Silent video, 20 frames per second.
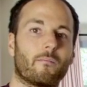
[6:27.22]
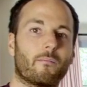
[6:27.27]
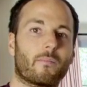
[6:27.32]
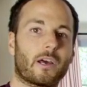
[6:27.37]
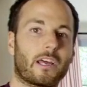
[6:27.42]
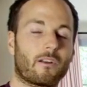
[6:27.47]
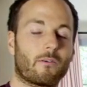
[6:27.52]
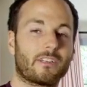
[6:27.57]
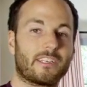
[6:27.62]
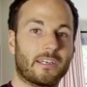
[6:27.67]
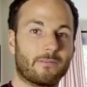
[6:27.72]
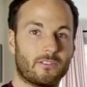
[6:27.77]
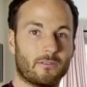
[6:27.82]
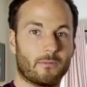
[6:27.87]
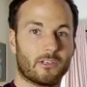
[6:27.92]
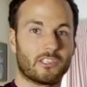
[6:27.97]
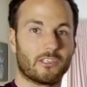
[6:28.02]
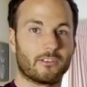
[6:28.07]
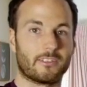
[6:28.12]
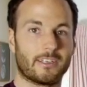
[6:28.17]
But I don't want to take up too
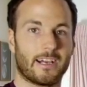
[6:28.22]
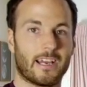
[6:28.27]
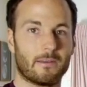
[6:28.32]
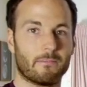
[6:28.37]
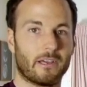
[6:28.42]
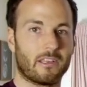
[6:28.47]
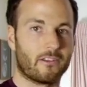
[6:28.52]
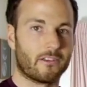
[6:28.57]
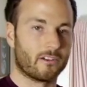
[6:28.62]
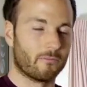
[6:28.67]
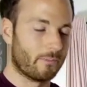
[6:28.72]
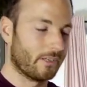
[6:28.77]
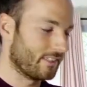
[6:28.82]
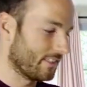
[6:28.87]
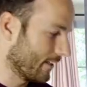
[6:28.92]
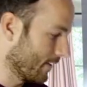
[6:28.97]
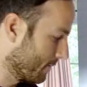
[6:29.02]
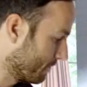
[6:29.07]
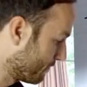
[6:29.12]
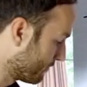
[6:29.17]
much of your time. I know you're
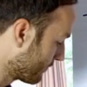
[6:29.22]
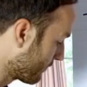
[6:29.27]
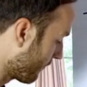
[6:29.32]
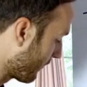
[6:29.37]
busy.